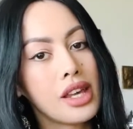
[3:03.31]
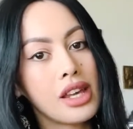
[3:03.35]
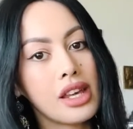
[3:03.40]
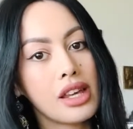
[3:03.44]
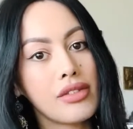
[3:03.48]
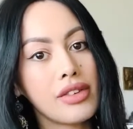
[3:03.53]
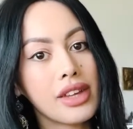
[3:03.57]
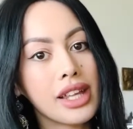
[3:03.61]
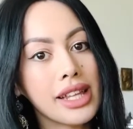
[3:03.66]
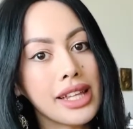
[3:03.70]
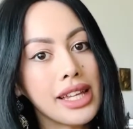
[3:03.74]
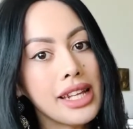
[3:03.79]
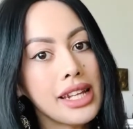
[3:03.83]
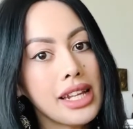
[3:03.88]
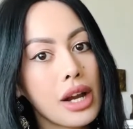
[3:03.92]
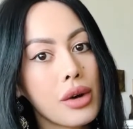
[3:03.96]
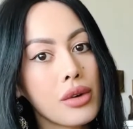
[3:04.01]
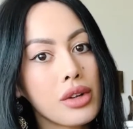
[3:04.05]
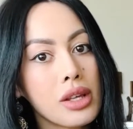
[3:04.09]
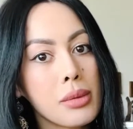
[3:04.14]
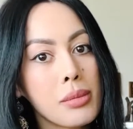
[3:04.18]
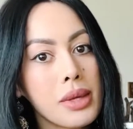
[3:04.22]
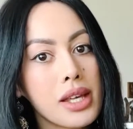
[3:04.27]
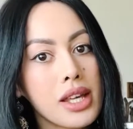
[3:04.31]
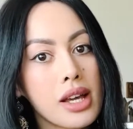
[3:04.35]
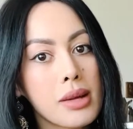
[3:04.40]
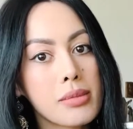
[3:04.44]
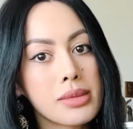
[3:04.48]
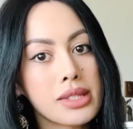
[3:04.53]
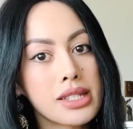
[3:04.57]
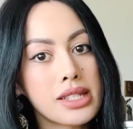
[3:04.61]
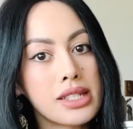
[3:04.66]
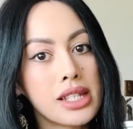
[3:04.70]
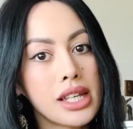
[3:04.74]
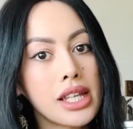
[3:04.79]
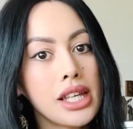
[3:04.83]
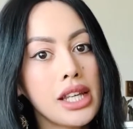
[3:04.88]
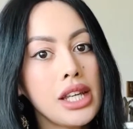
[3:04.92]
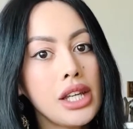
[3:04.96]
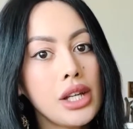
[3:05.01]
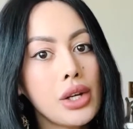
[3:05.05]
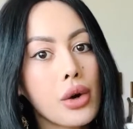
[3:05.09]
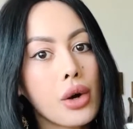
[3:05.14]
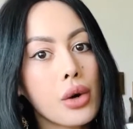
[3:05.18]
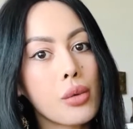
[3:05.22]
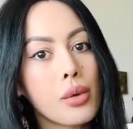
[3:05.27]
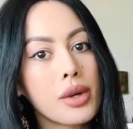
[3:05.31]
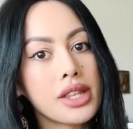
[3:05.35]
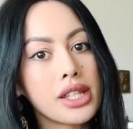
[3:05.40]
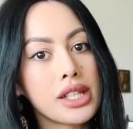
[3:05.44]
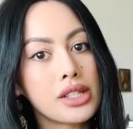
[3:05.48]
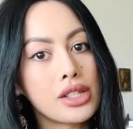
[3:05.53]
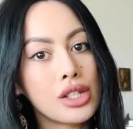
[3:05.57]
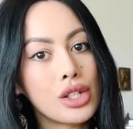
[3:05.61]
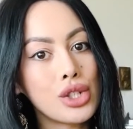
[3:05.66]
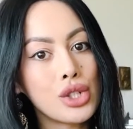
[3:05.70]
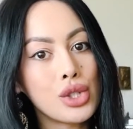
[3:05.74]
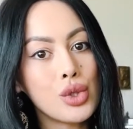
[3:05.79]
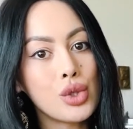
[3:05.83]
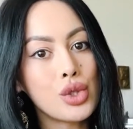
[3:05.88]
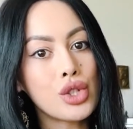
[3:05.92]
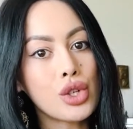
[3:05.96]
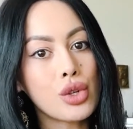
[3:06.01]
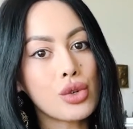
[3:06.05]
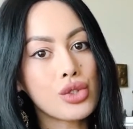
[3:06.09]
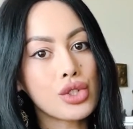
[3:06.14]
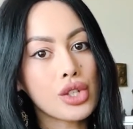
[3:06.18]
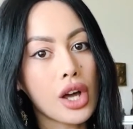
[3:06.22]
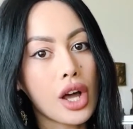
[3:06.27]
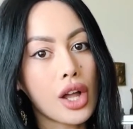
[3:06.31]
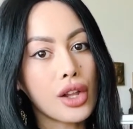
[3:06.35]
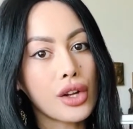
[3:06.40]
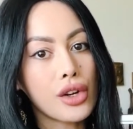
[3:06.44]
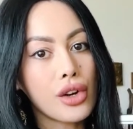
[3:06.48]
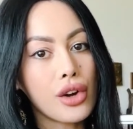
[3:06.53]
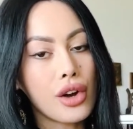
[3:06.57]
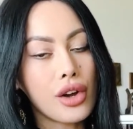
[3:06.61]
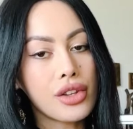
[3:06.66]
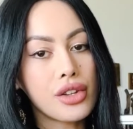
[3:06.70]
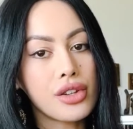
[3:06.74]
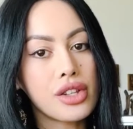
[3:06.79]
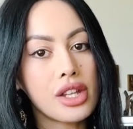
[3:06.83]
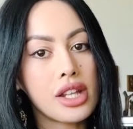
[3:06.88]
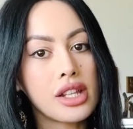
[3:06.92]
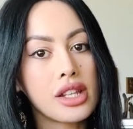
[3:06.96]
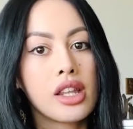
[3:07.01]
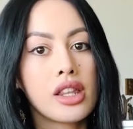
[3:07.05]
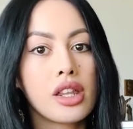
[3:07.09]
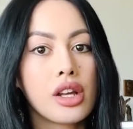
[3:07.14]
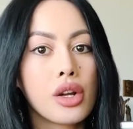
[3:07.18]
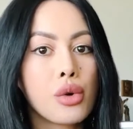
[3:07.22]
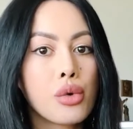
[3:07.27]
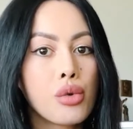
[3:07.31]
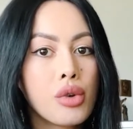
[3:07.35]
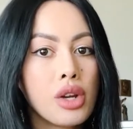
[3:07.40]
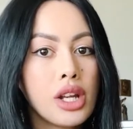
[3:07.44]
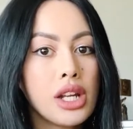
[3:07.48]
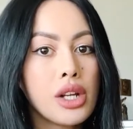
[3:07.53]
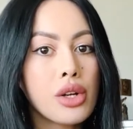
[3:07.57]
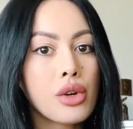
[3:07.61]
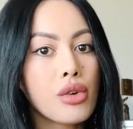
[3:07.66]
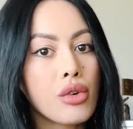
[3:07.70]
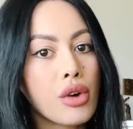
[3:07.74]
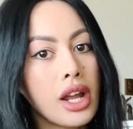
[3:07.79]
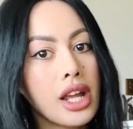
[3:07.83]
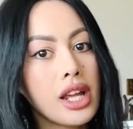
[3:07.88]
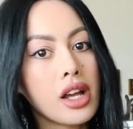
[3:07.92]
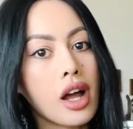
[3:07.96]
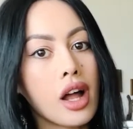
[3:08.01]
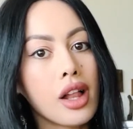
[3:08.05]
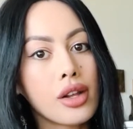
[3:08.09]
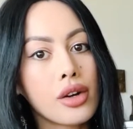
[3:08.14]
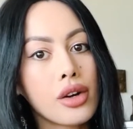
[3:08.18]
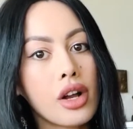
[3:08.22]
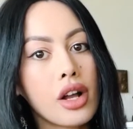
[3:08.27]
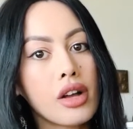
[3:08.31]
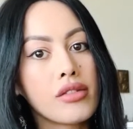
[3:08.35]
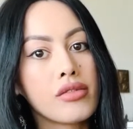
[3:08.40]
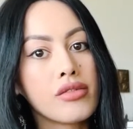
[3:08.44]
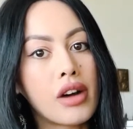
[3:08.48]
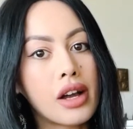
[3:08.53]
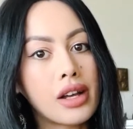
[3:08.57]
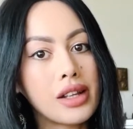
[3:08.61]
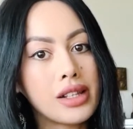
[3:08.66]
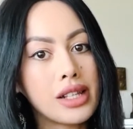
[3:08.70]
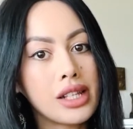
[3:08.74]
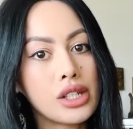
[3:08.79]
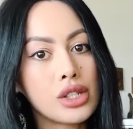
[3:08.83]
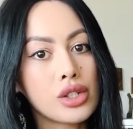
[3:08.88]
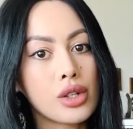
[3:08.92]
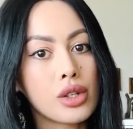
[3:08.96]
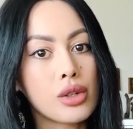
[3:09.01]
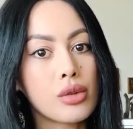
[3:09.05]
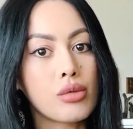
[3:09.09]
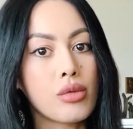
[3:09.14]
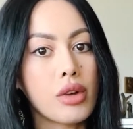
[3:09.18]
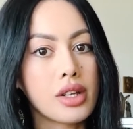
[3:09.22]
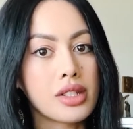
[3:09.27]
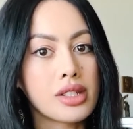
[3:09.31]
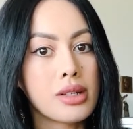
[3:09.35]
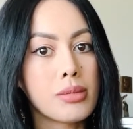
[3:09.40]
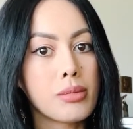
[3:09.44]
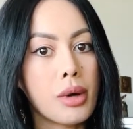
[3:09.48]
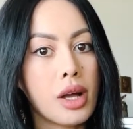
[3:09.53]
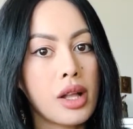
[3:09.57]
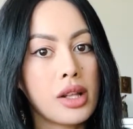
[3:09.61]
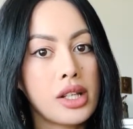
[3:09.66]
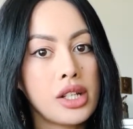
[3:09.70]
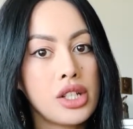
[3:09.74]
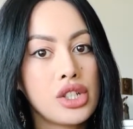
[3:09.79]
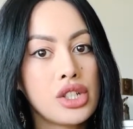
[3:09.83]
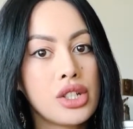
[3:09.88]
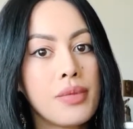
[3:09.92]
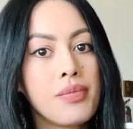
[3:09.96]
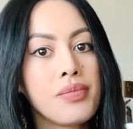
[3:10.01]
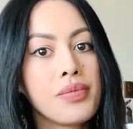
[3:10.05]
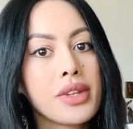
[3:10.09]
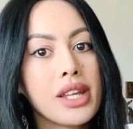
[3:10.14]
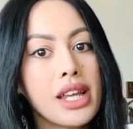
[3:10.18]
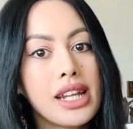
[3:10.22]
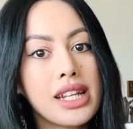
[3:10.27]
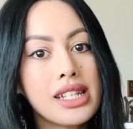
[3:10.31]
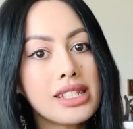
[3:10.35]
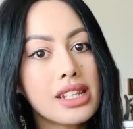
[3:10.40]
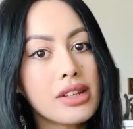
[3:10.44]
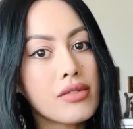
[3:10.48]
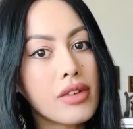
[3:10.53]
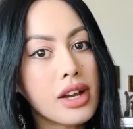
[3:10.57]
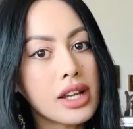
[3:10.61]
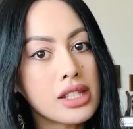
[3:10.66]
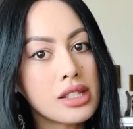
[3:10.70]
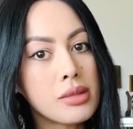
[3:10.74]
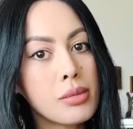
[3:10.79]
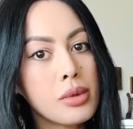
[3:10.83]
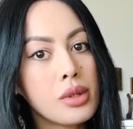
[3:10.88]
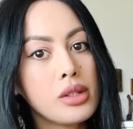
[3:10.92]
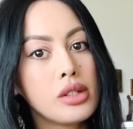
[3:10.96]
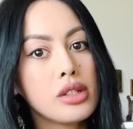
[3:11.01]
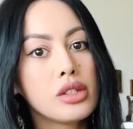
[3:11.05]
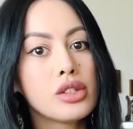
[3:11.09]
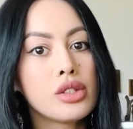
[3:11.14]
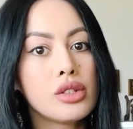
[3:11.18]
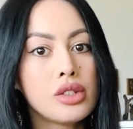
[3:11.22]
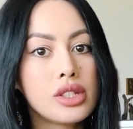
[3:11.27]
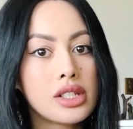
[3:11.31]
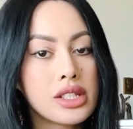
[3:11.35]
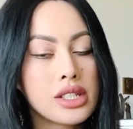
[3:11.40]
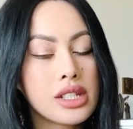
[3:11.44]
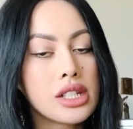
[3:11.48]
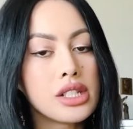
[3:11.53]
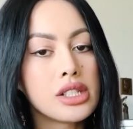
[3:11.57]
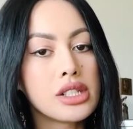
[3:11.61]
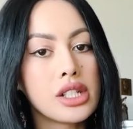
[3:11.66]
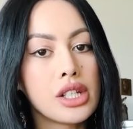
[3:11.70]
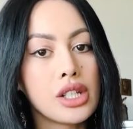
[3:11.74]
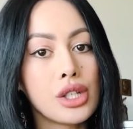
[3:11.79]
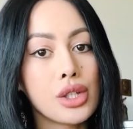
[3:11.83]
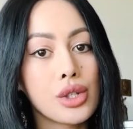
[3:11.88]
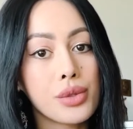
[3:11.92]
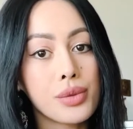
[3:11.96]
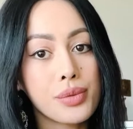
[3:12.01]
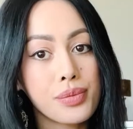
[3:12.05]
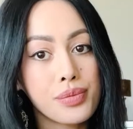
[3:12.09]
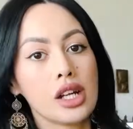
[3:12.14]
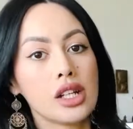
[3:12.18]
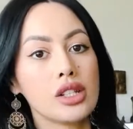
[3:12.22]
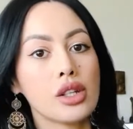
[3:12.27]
If a clean area becomes sticky, or when the tissue shows color other than the green-gray color of violin dirt rosin polish, it is advisable to discontinue.